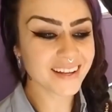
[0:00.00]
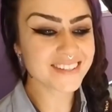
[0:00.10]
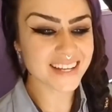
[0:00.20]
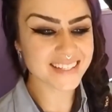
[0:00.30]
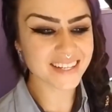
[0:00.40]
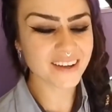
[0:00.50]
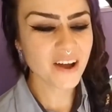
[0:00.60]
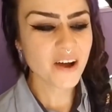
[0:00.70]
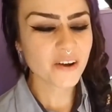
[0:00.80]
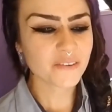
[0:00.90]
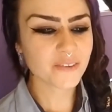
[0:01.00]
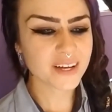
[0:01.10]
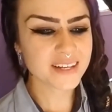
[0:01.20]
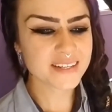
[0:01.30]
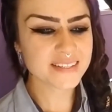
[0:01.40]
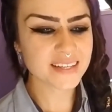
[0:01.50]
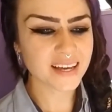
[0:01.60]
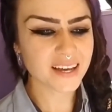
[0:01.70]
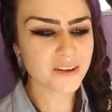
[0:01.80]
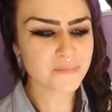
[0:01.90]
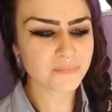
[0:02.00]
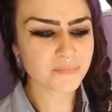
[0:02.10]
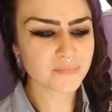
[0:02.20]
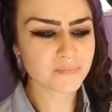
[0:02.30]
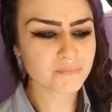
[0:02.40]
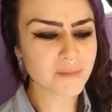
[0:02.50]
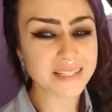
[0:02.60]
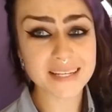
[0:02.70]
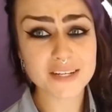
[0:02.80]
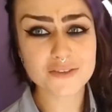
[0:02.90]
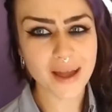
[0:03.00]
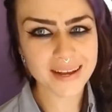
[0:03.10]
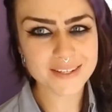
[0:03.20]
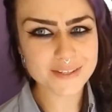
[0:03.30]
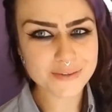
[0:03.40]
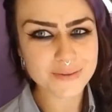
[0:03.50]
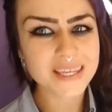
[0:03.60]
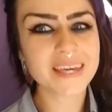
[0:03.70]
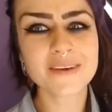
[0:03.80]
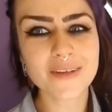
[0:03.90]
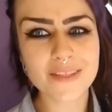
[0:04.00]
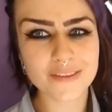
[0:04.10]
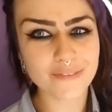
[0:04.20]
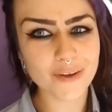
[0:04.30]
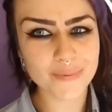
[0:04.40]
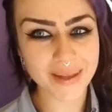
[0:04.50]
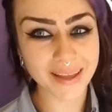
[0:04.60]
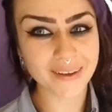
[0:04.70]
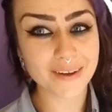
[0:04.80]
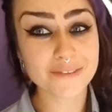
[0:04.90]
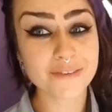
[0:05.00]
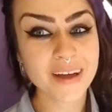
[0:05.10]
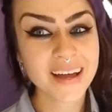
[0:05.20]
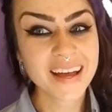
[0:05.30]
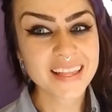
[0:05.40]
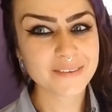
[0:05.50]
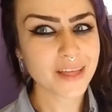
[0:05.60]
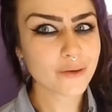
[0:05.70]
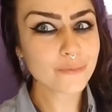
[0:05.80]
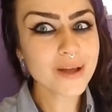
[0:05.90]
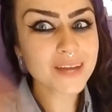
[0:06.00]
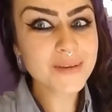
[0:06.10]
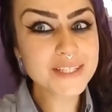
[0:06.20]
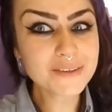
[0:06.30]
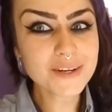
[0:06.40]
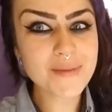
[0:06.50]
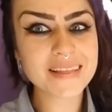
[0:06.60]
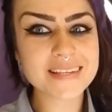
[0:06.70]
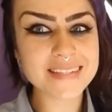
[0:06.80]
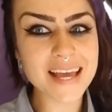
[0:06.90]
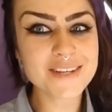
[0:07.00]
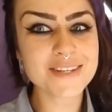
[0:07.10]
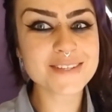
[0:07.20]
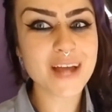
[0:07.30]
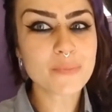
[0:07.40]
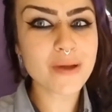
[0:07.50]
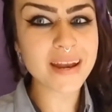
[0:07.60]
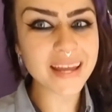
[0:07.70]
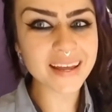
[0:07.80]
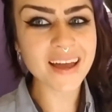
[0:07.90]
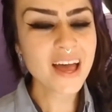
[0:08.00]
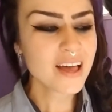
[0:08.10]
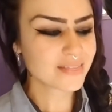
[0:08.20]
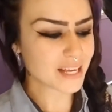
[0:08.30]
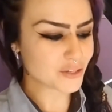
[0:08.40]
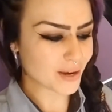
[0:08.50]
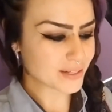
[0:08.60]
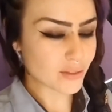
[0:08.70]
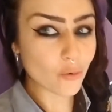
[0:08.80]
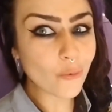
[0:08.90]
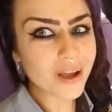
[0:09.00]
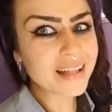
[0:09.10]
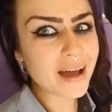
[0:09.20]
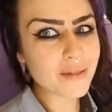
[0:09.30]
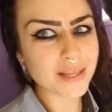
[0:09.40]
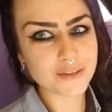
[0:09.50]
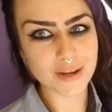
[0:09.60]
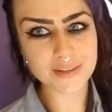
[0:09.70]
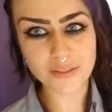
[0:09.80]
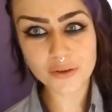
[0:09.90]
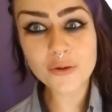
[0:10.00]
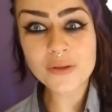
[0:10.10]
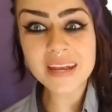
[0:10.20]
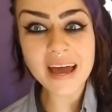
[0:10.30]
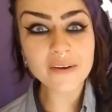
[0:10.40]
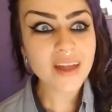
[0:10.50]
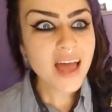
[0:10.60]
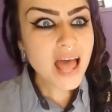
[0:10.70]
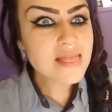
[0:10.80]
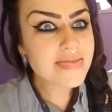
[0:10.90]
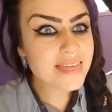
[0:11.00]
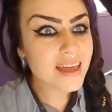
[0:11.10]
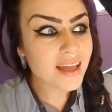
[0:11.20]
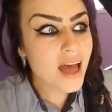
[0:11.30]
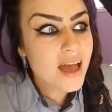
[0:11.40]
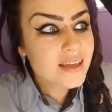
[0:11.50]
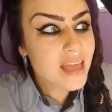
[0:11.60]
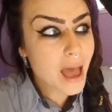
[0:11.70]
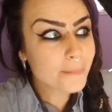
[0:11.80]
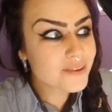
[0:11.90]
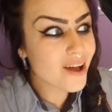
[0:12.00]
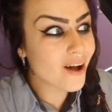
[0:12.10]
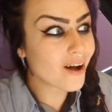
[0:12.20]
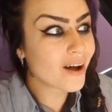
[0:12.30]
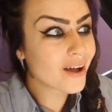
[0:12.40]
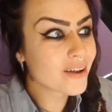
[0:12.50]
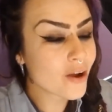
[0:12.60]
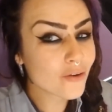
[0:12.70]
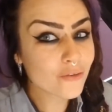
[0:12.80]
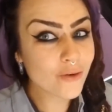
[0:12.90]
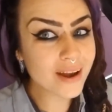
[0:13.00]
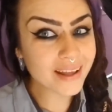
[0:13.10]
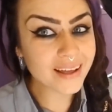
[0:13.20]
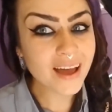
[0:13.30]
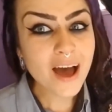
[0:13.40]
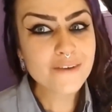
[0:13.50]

Jesse was basically trying to kill this Volkswagen Golf. They were like, what can we do to make this engine stop running? They drained all the oil out, they drained all the coolant out, and the thing kept on running.